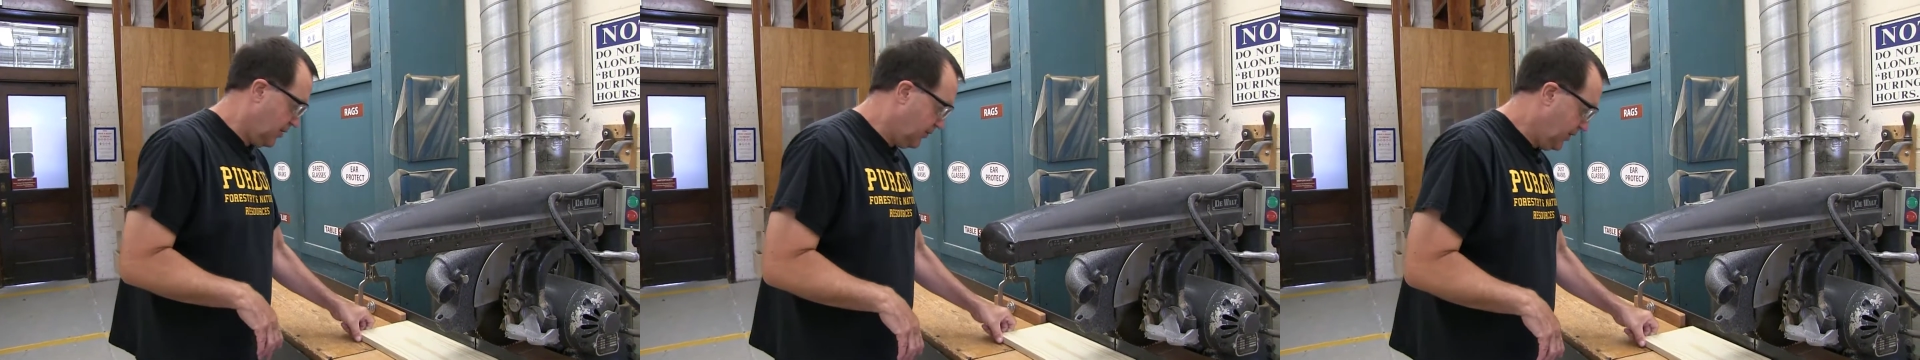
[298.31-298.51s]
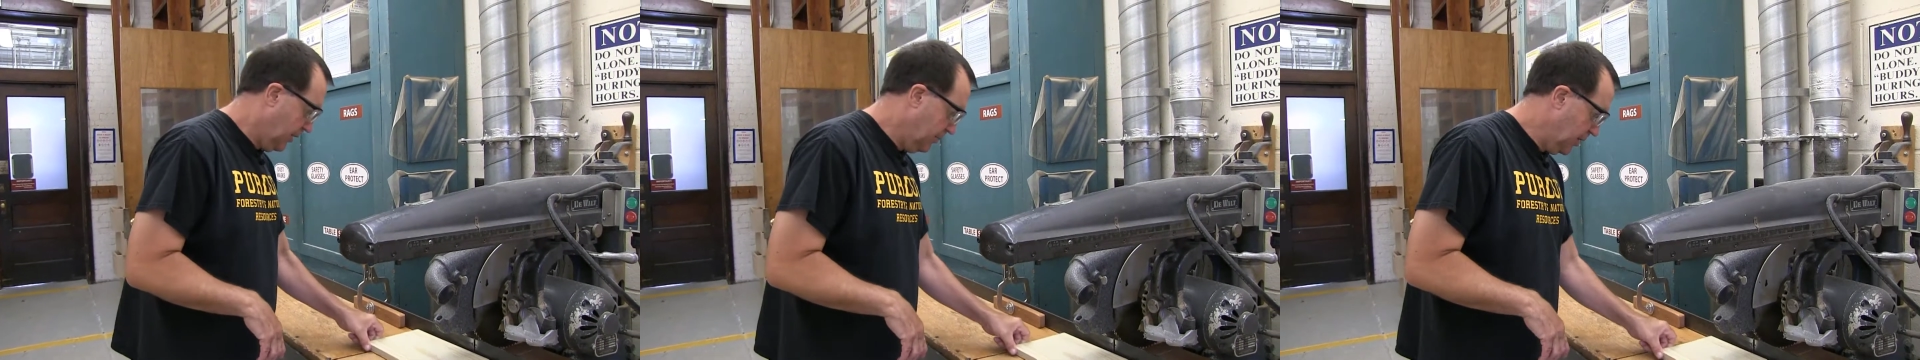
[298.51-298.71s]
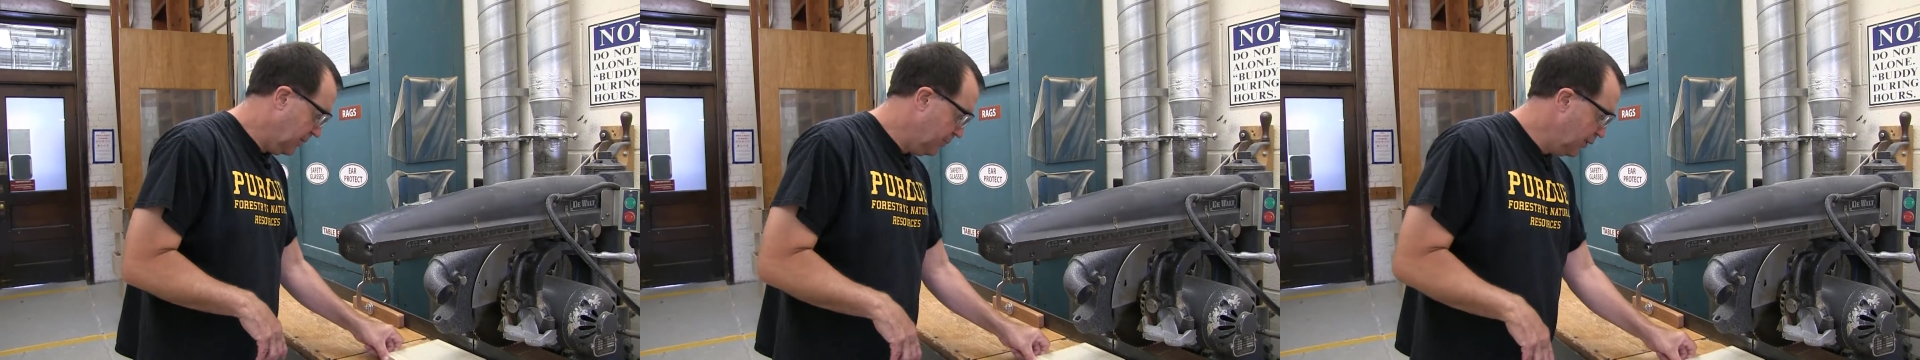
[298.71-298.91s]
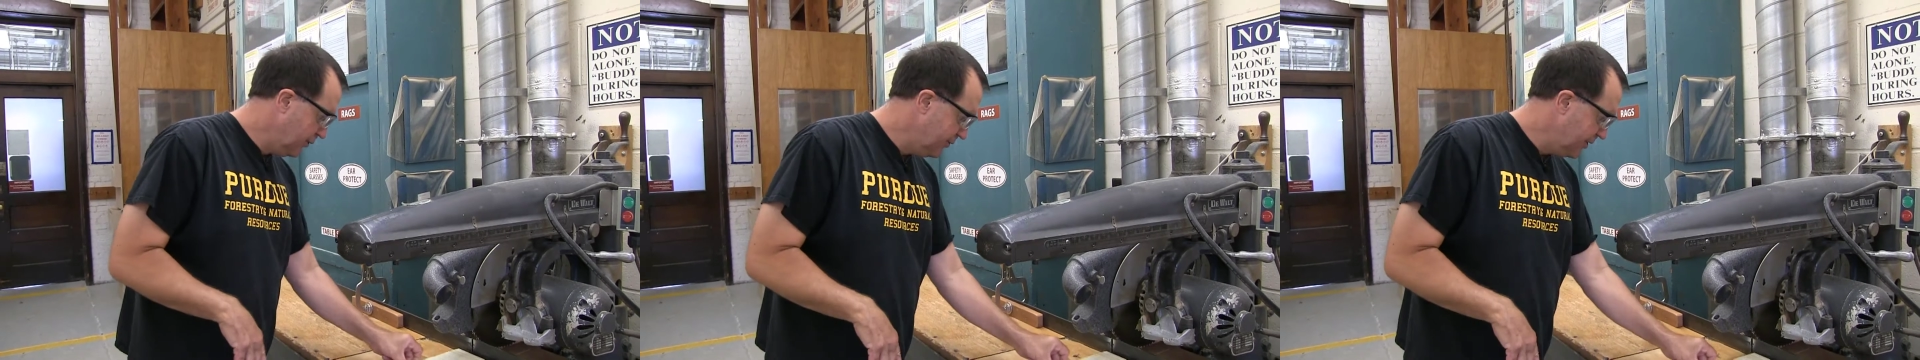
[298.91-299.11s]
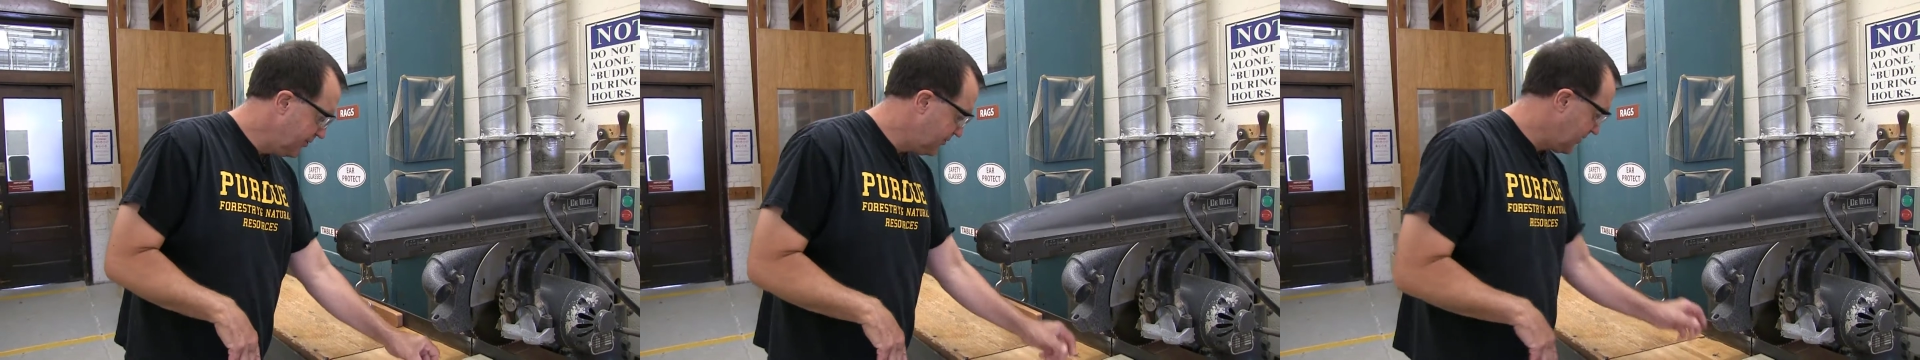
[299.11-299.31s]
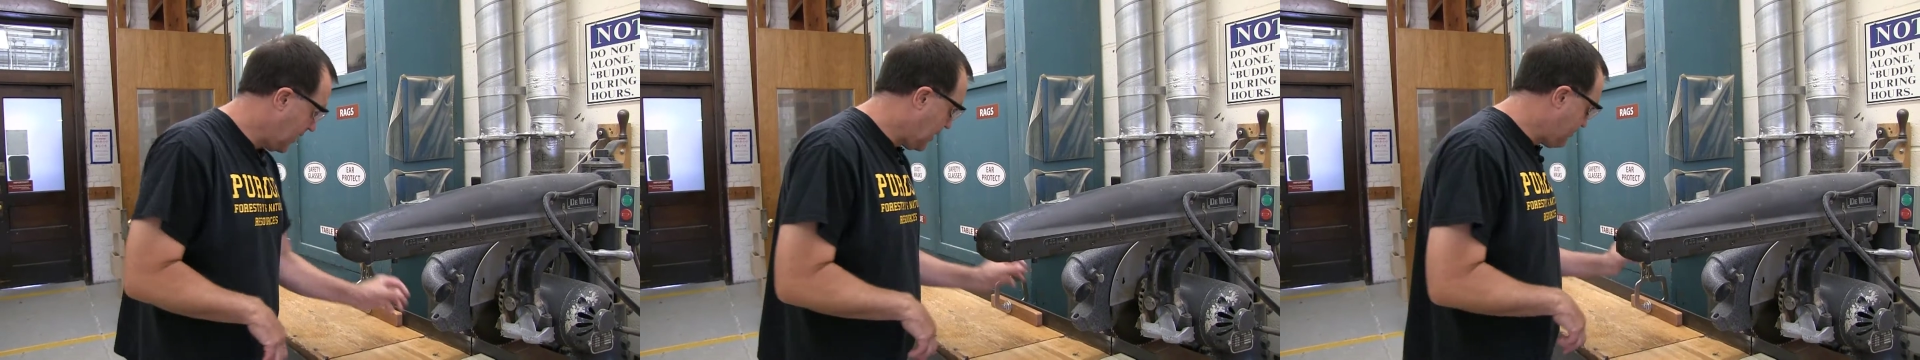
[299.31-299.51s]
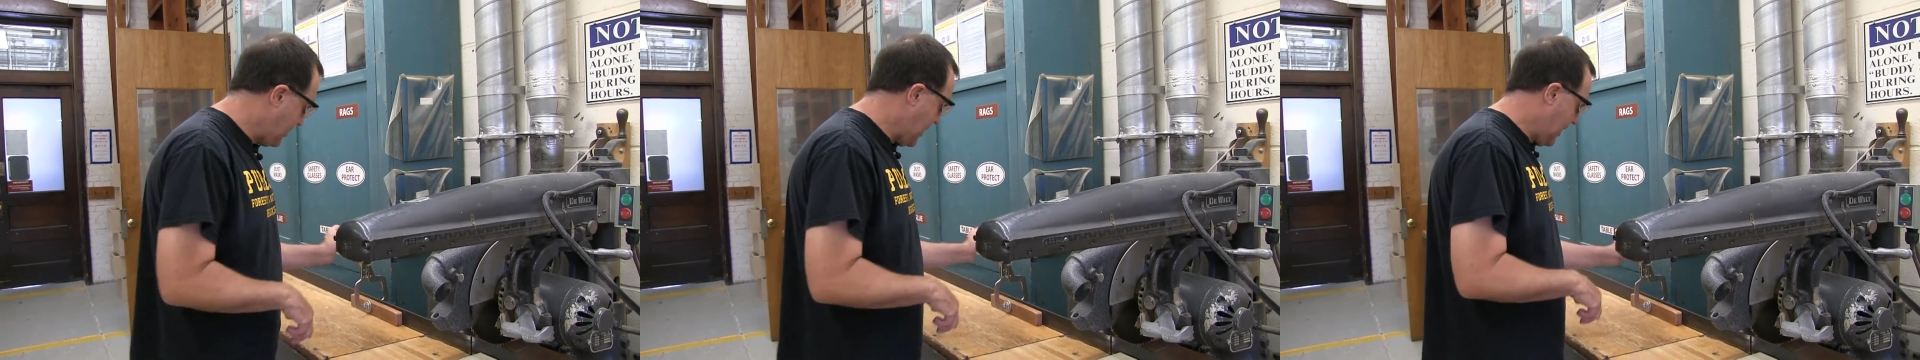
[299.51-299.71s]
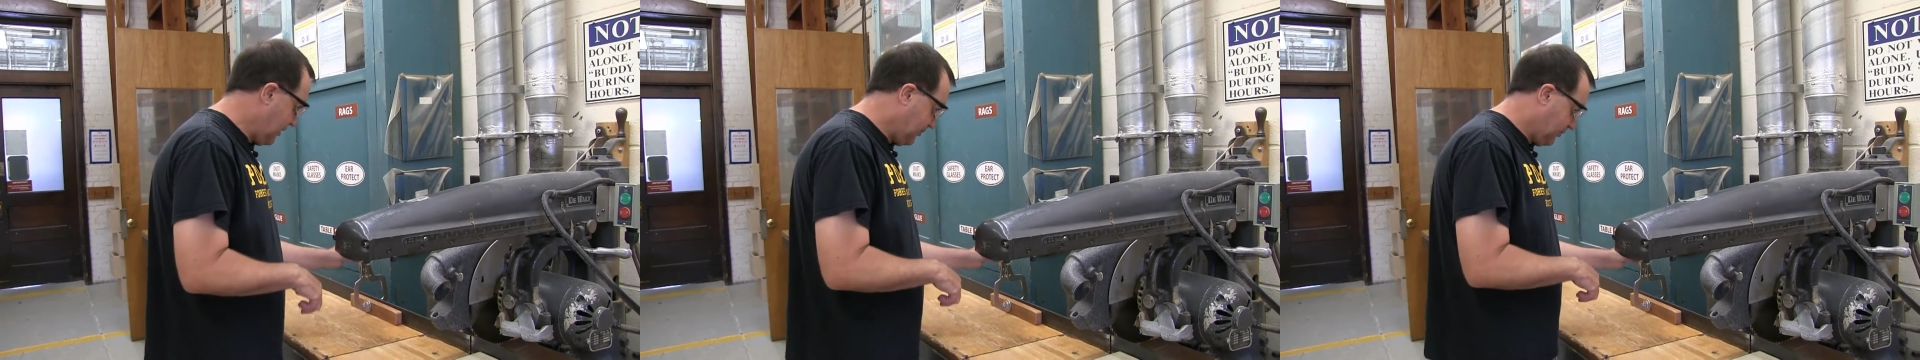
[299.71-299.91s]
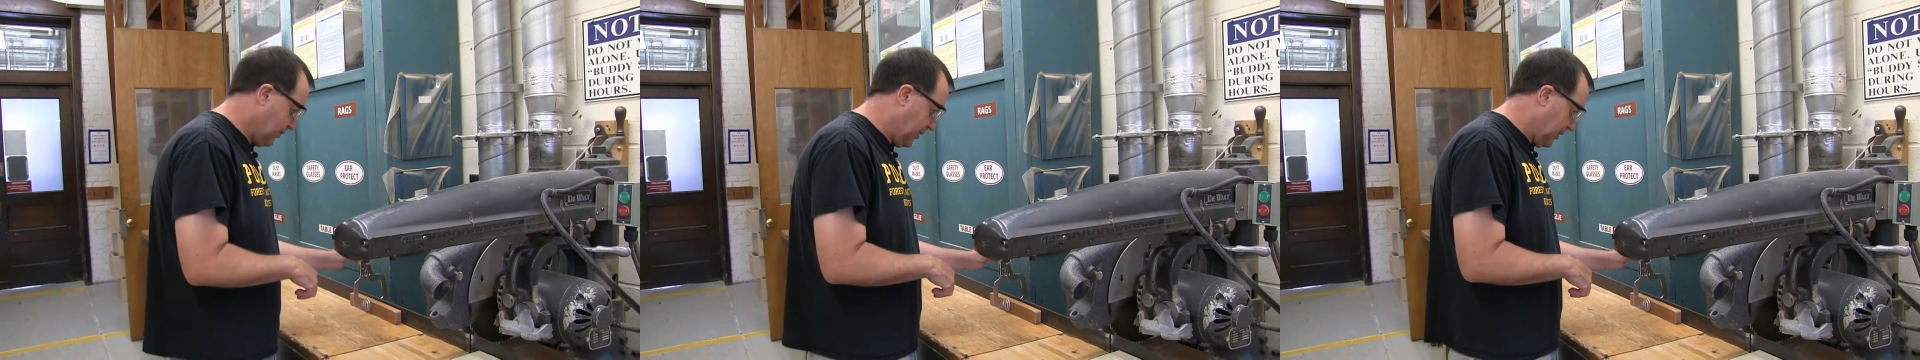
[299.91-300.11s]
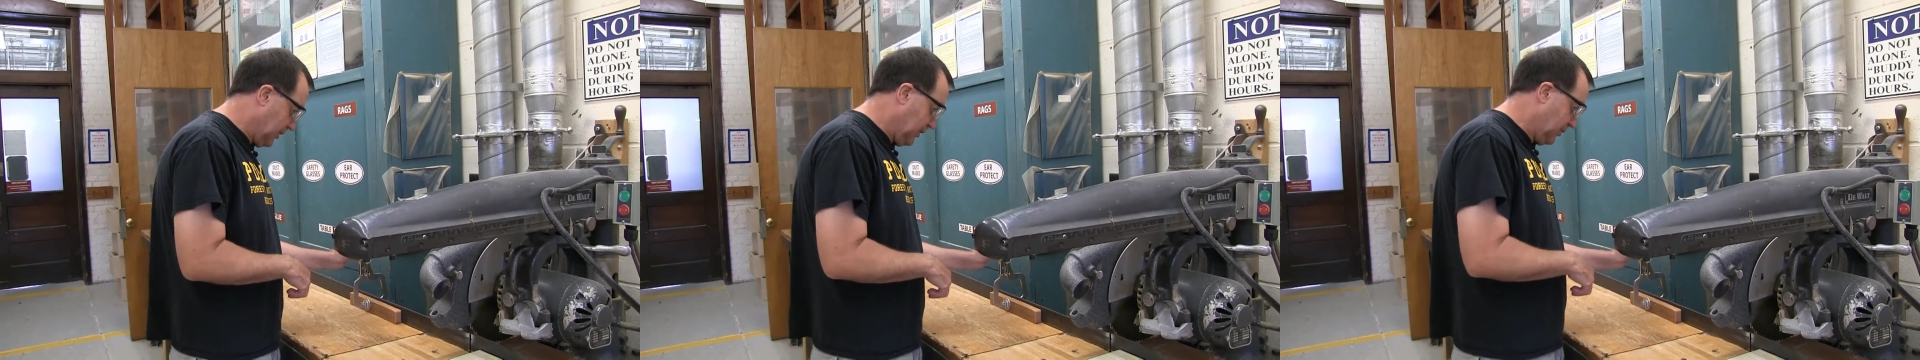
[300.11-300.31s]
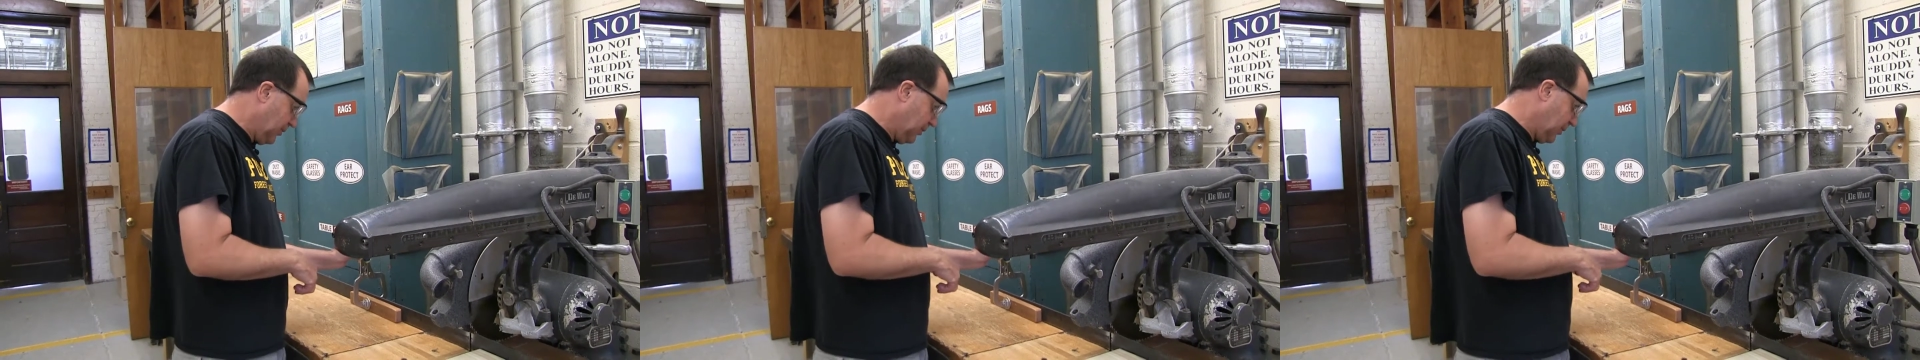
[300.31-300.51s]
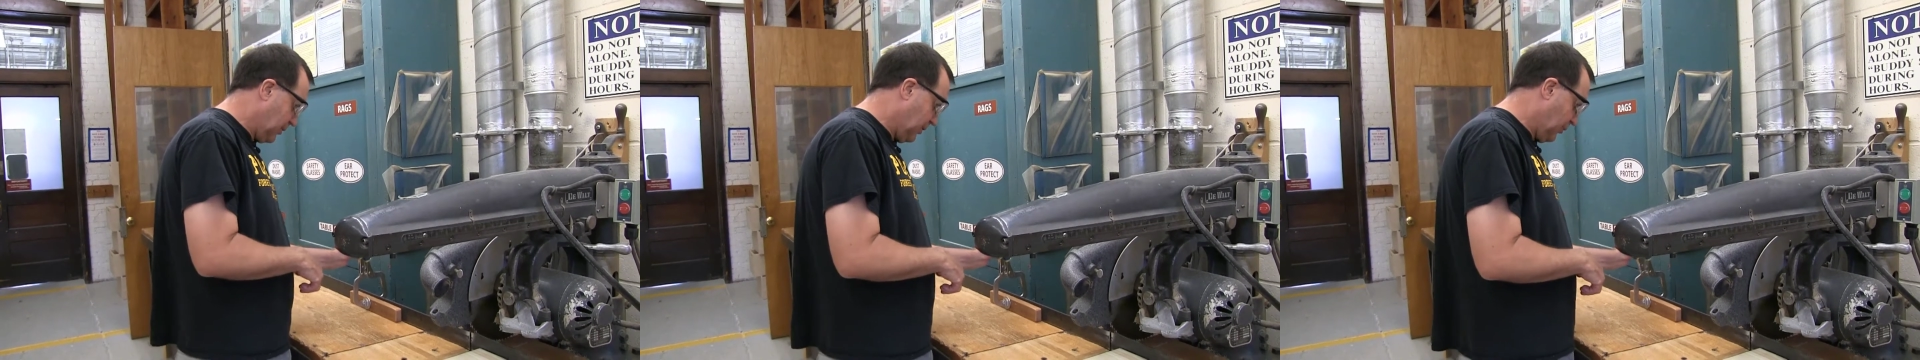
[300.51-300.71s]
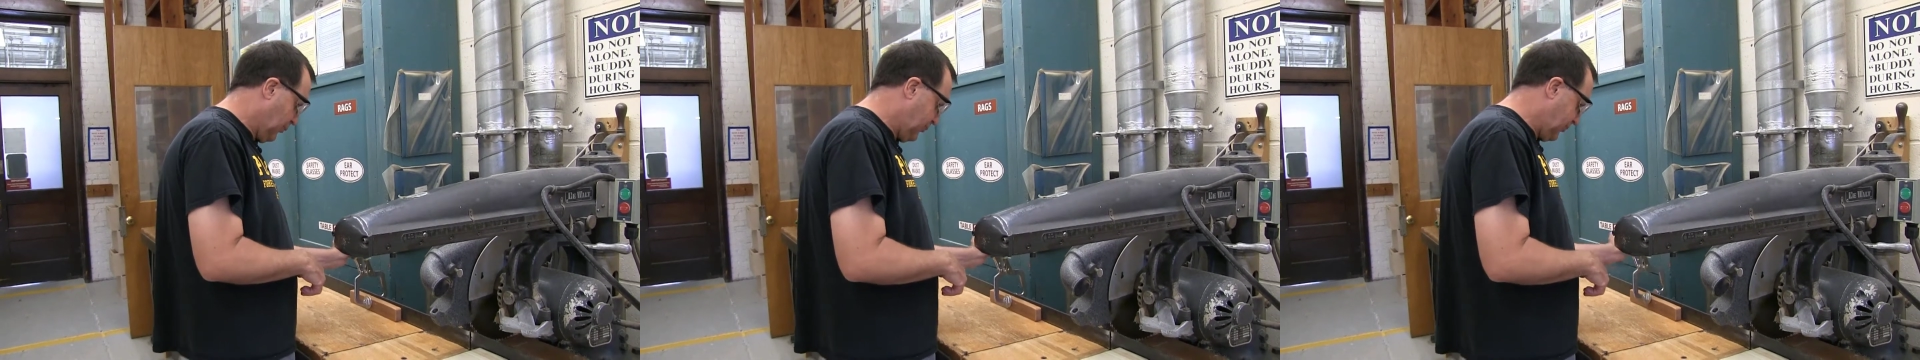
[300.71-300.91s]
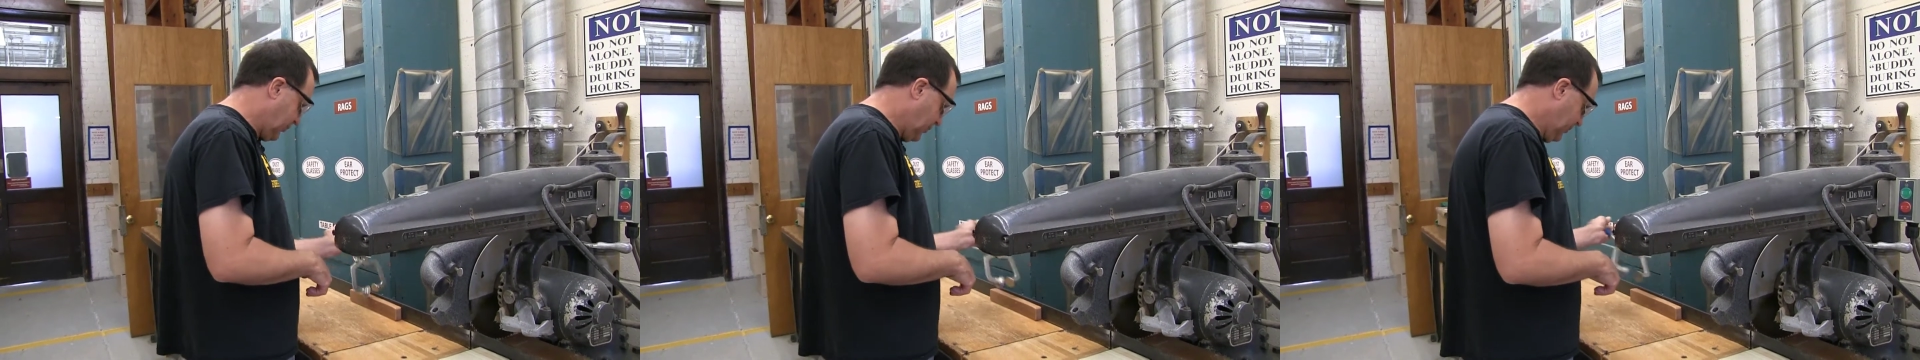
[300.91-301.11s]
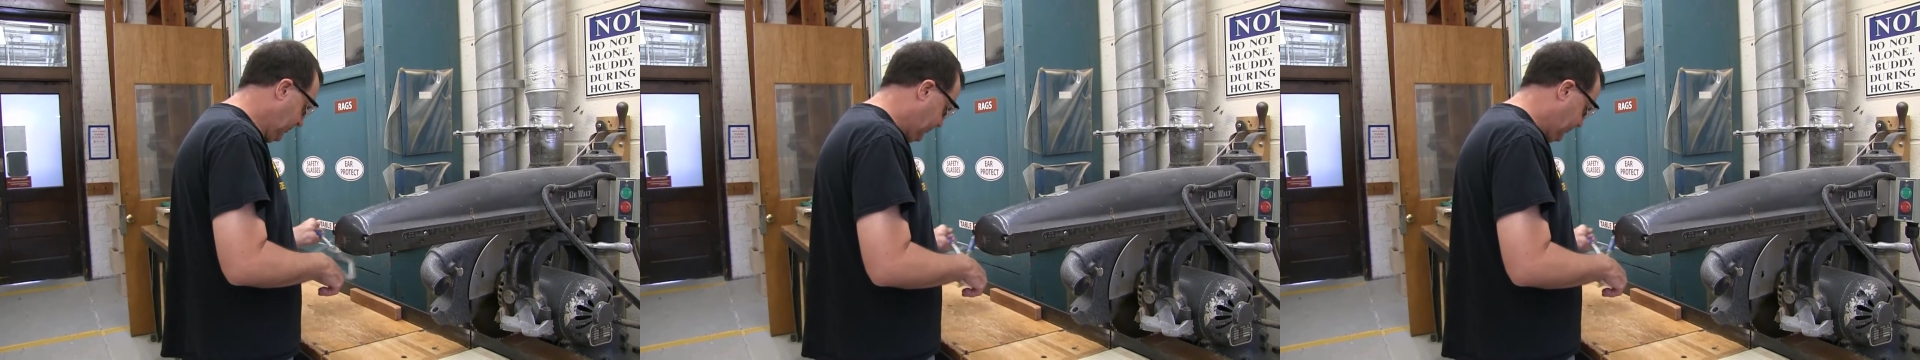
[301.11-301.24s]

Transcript: So I'm going to move this stop actually a little closer